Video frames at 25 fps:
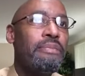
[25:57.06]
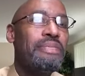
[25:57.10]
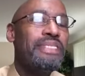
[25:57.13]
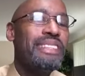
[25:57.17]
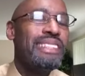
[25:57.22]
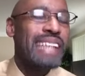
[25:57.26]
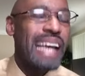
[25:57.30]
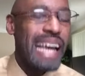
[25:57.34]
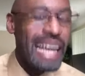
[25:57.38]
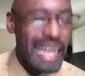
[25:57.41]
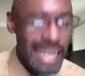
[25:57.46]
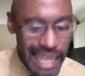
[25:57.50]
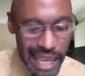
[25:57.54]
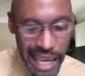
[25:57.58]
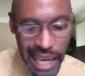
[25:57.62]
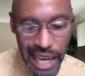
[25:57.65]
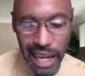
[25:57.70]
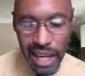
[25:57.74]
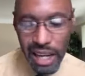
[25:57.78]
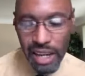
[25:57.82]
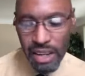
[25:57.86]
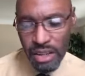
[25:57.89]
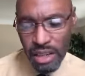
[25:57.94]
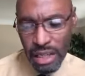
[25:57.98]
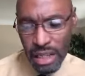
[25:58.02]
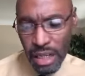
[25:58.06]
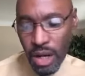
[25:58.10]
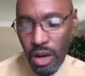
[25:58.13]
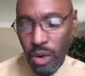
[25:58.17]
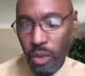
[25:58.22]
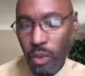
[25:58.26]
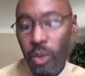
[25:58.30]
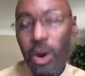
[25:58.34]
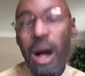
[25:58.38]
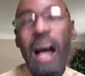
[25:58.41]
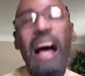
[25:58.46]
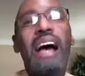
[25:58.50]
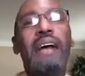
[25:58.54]
decades
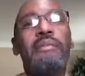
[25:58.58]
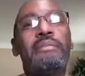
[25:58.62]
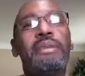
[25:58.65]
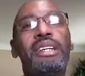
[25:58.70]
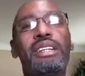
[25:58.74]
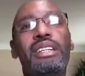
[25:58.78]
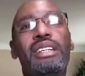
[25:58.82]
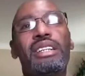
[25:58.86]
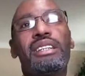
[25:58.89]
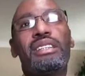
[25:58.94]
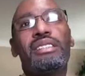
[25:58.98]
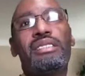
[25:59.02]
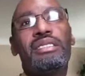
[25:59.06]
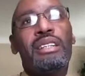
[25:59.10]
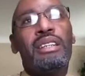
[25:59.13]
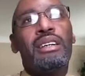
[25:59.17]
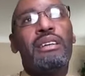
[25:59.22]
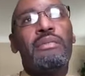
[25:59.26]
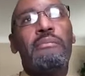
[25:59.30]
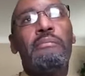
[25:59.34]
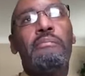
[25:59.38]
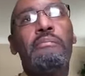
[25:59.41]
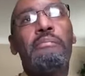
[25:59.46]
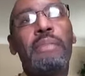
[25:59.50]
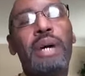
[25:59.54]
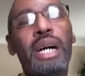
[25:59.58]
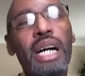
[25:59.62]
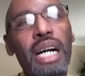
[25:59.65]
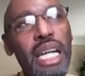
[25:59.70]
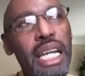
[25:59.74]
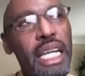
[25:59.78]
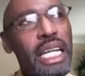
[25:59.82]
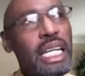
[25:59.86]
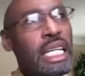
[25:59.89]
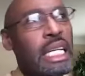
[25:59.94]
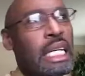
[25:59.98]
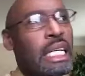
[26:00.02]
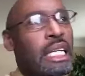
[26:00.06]
why? Because money,